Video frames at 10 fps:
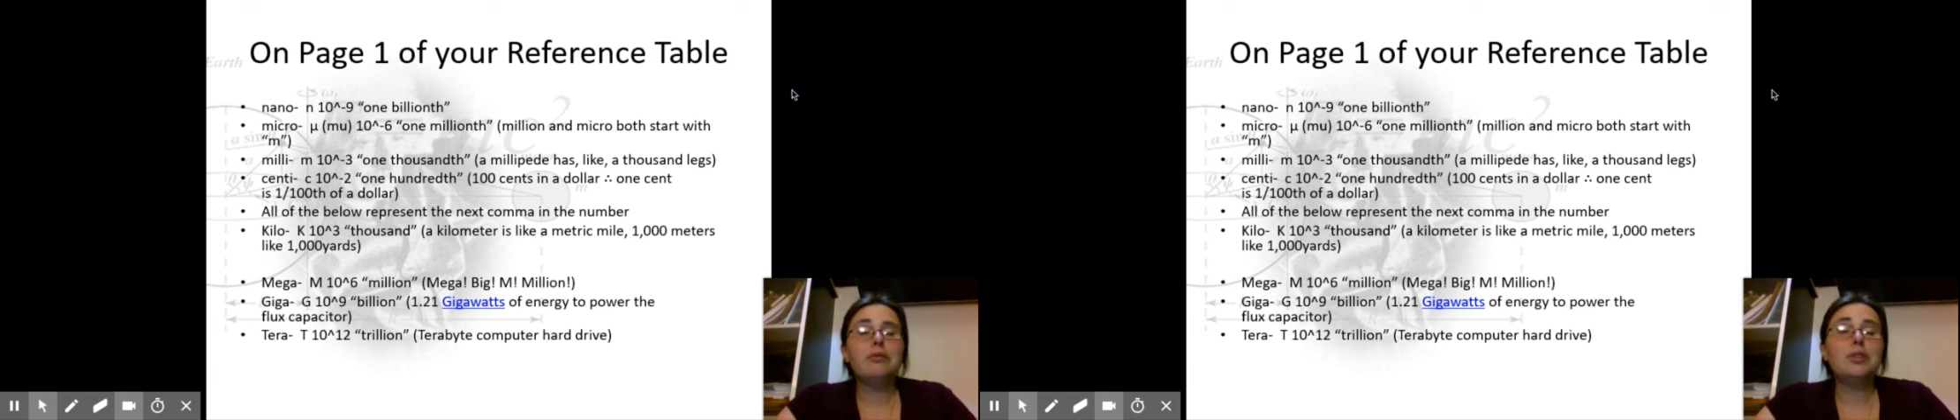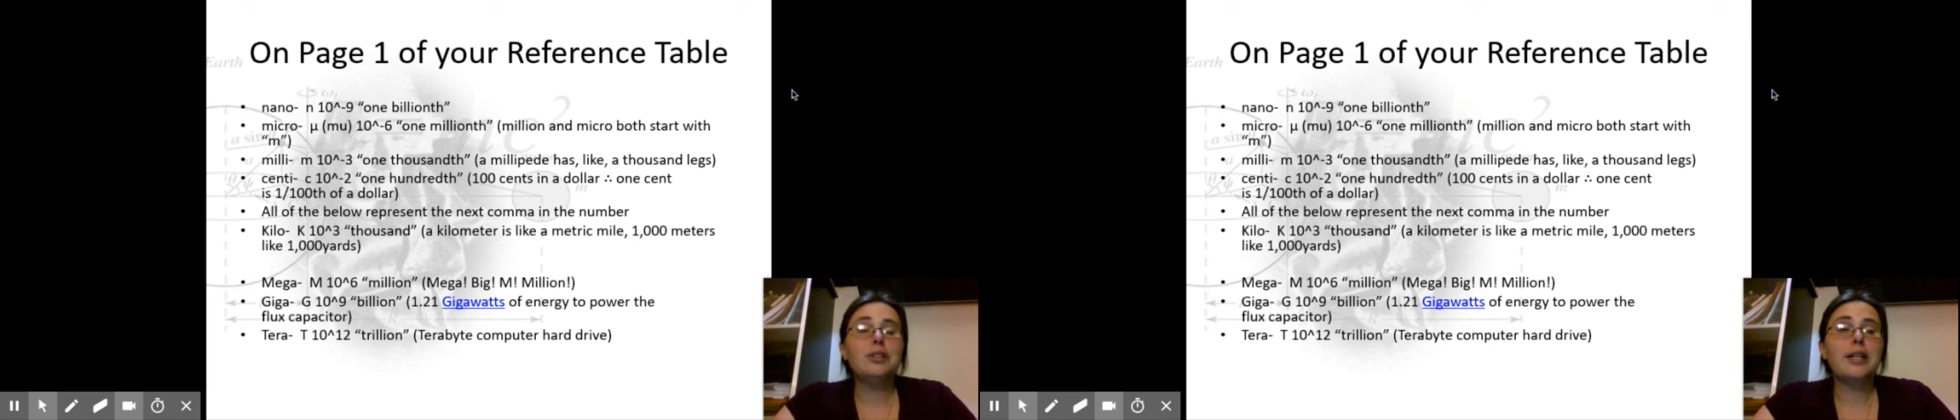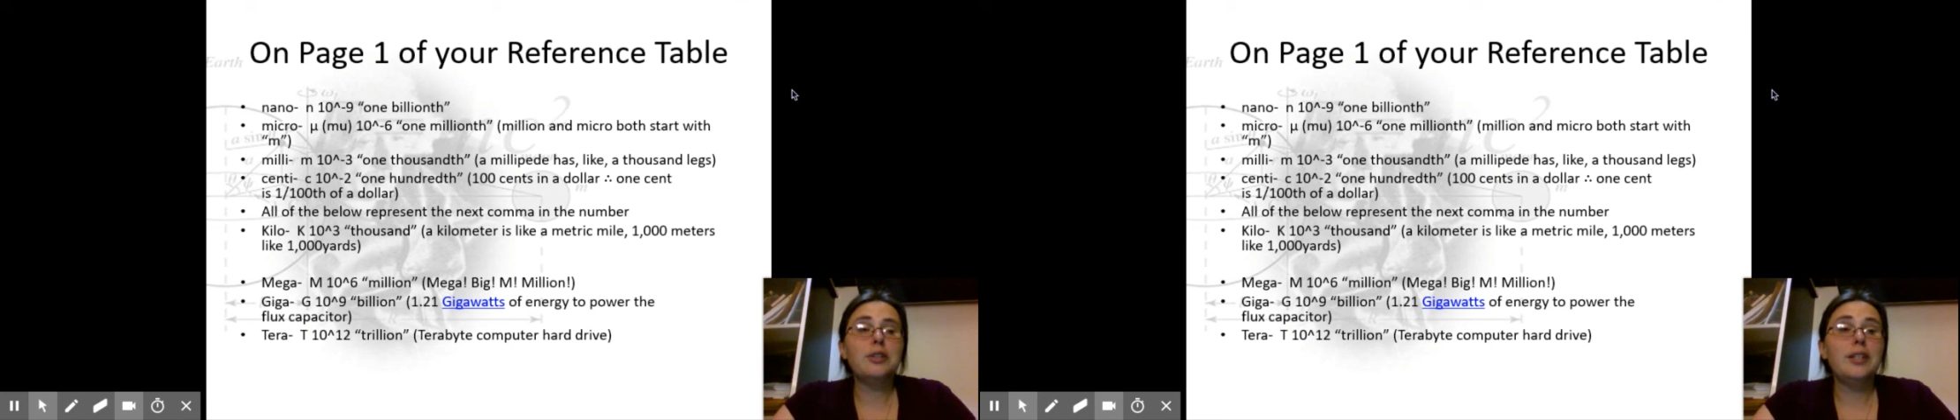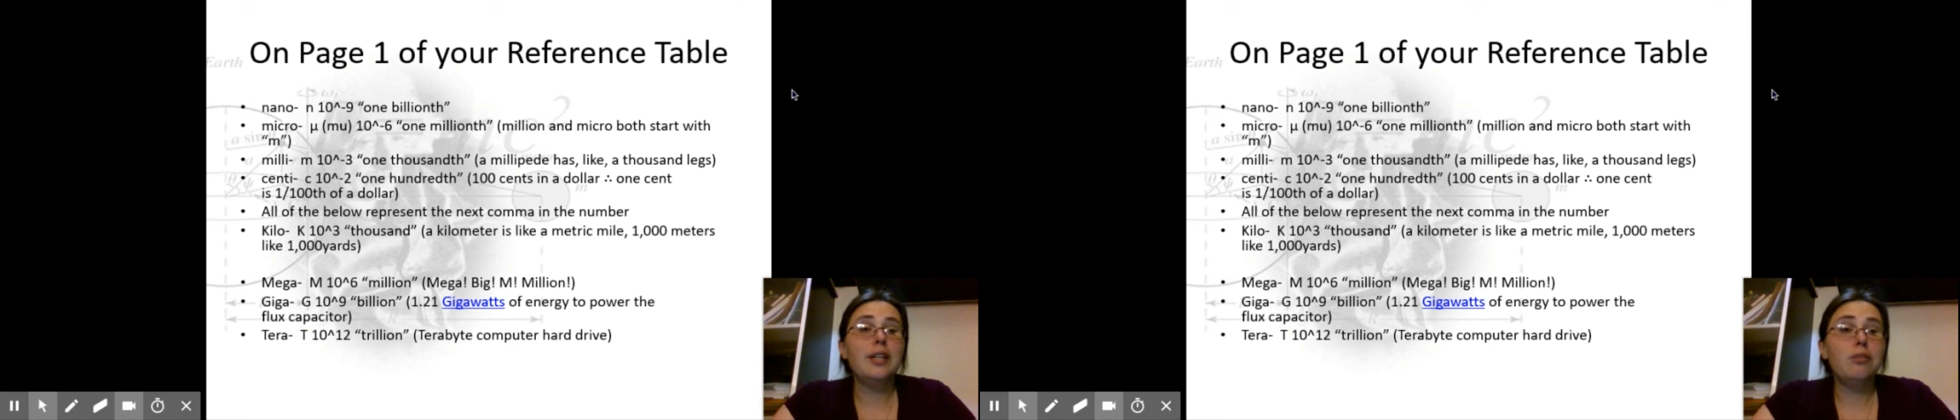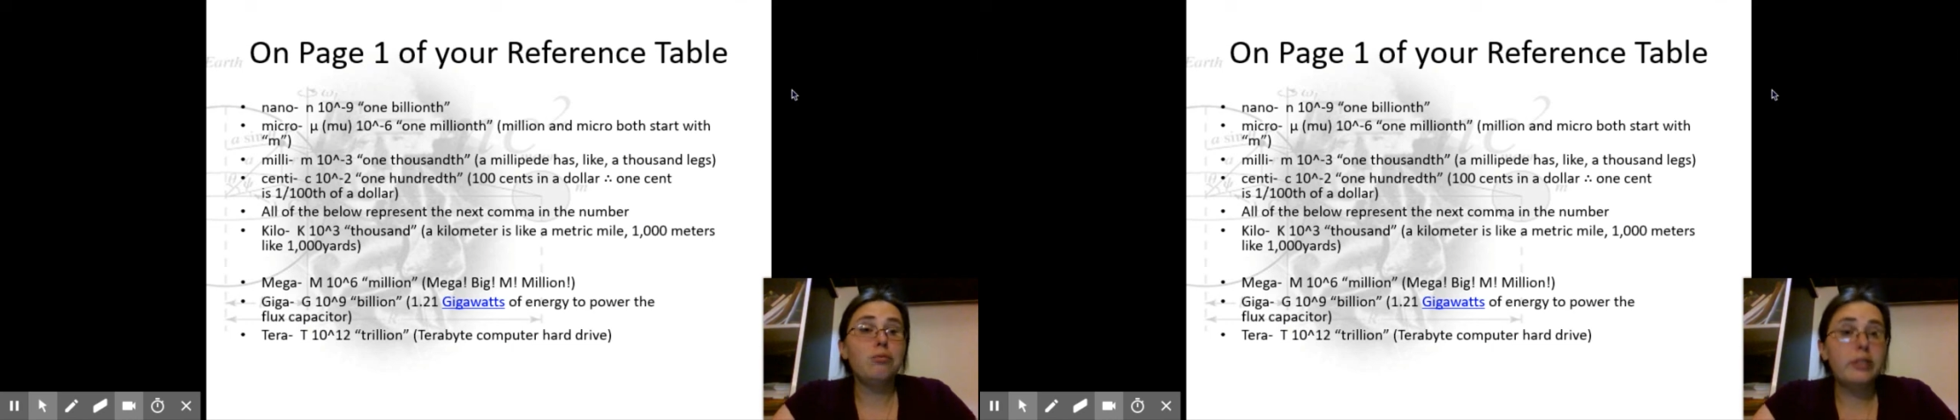which is actually
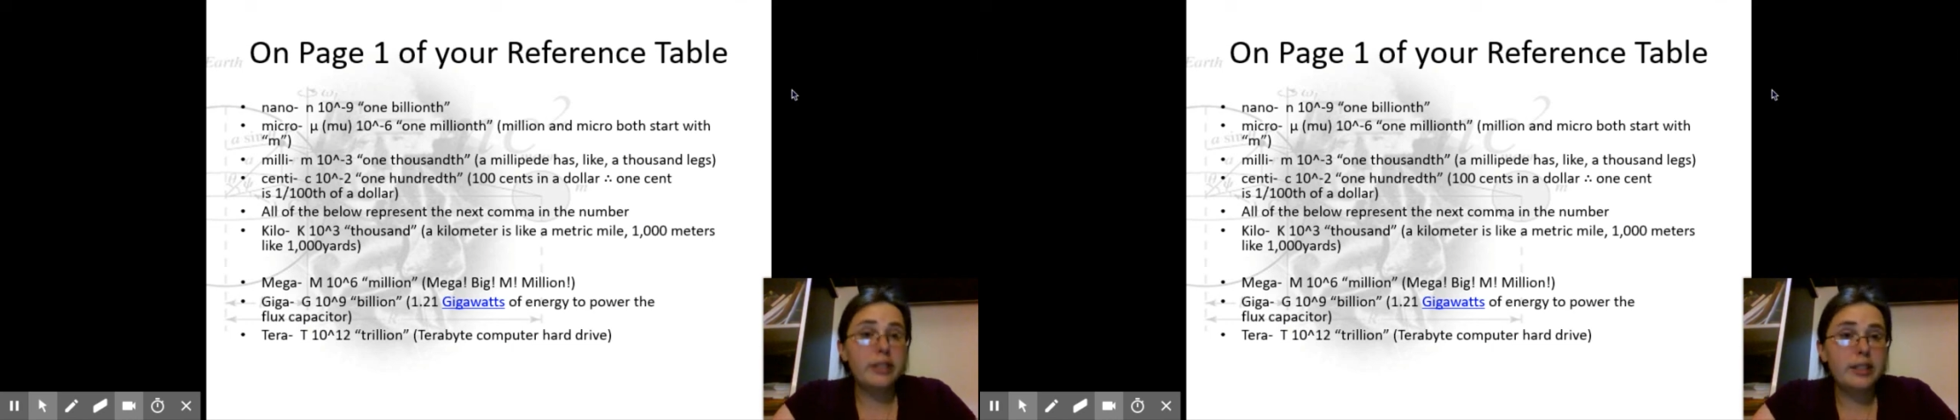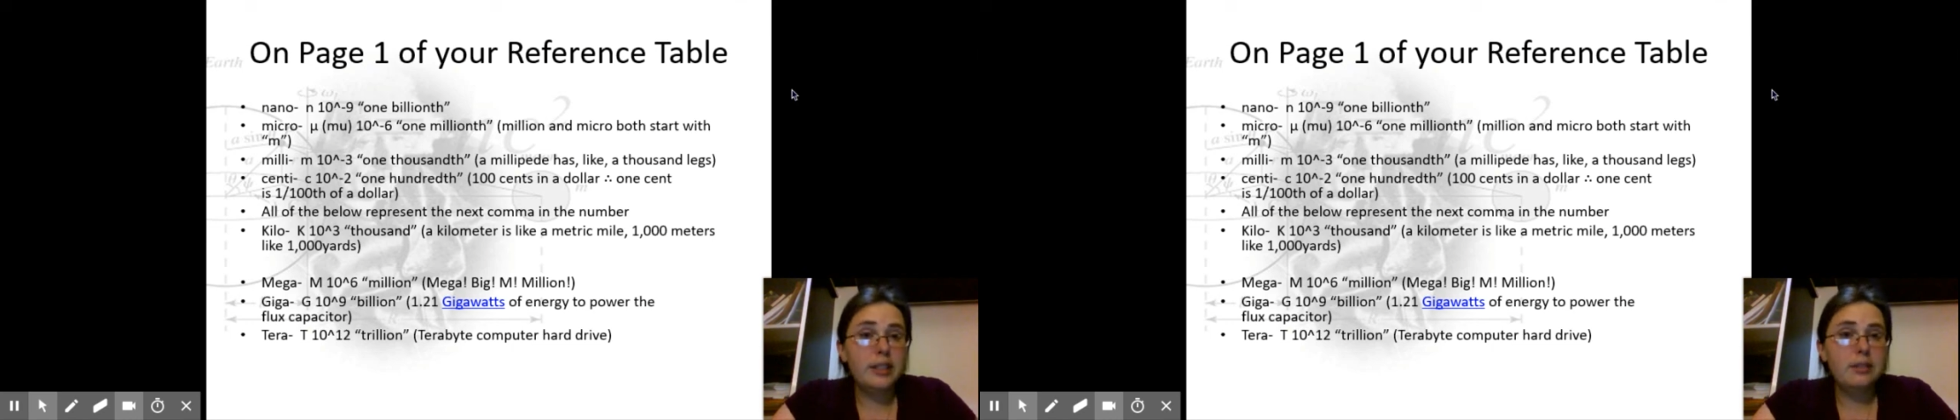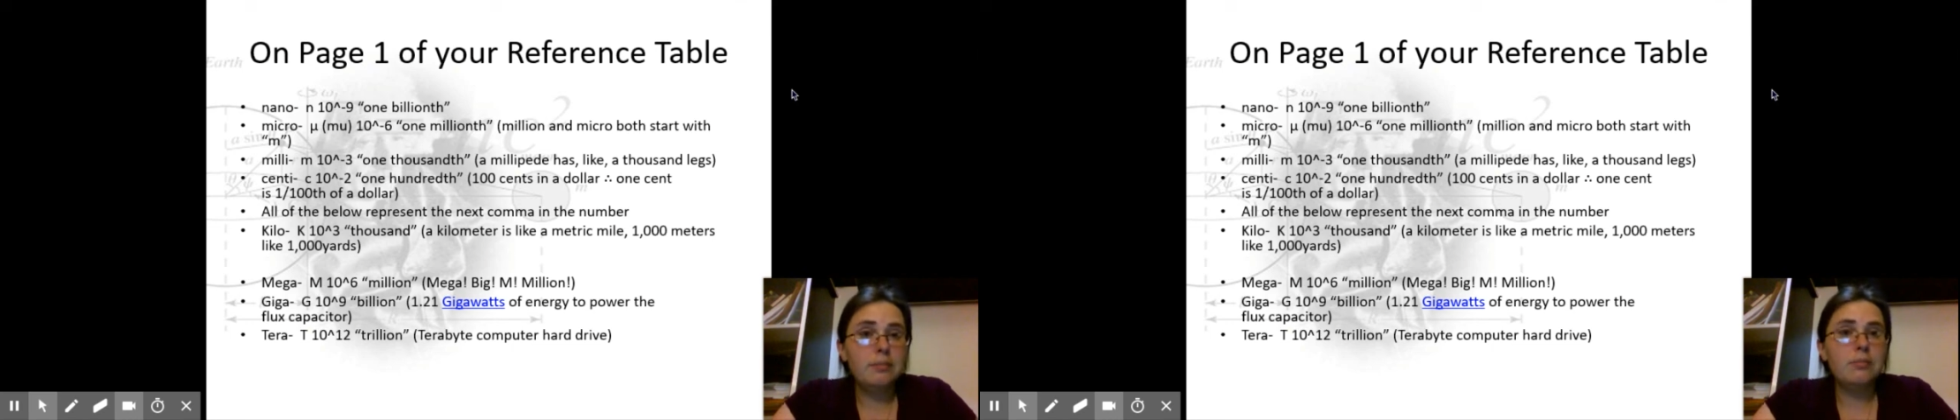a really